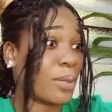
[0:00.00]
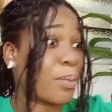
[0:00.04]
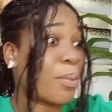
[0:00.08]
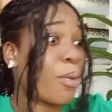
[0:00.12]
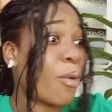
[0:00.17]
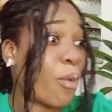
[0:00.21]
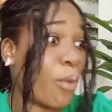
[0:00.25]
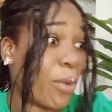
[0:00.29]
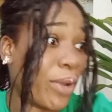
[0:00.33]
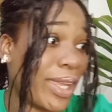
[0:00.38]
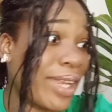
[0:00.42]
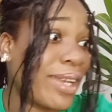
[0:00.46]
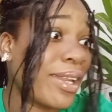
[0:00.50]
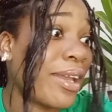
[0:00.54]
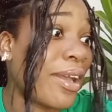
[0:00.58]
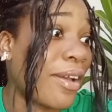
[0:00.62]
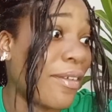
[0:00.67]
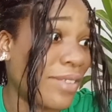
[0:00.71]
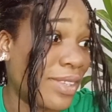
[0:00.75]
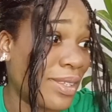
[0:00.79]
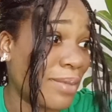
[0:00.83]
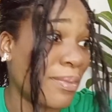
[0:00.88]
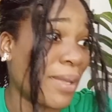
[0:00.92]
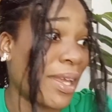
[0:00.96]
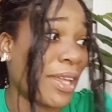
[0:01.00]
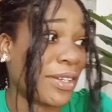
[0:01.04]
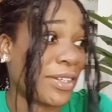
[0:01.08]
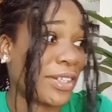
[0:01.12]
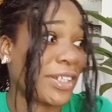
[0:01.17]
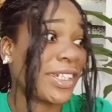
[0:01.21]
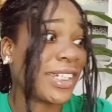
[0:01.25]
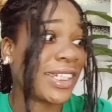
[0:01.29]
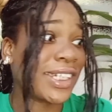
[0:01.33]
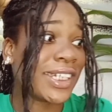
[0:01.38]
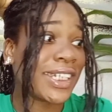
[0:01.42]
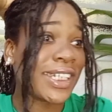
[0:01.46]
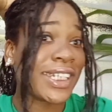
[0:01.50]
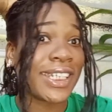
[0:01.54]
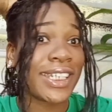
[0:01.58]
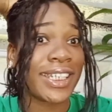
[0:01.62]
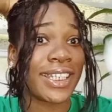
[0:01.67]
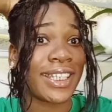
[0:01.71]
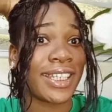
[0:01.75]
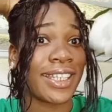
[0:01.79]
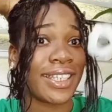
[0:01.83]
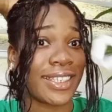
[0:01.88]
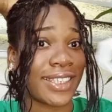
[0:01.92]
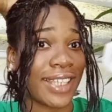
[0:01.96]
The point of the matter
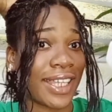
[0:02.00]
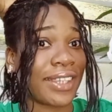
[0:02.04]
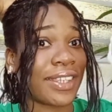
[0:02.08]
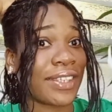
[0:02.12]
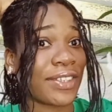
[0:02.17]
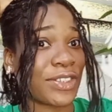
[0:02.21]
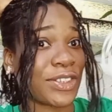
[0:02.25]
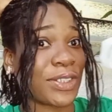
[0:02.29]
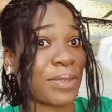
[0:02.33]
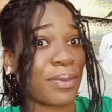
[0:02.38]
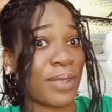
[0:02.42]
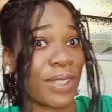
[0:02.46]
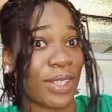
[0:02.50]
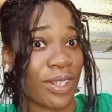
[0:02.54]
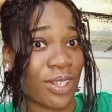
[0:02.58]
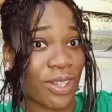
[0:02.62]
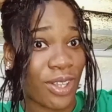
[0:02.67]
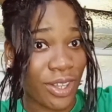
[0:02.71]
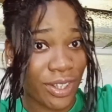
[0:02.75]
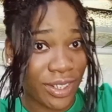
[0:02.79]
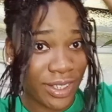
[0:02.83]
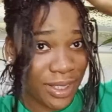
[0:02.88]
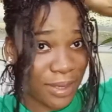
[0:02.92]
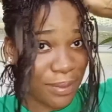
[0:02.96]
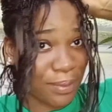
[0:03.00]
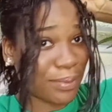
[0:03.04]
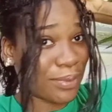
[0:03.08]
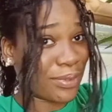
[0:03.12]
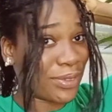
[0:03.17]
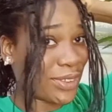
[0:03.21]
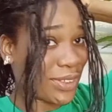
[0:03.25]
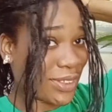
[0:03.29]
is that there should be a claw clip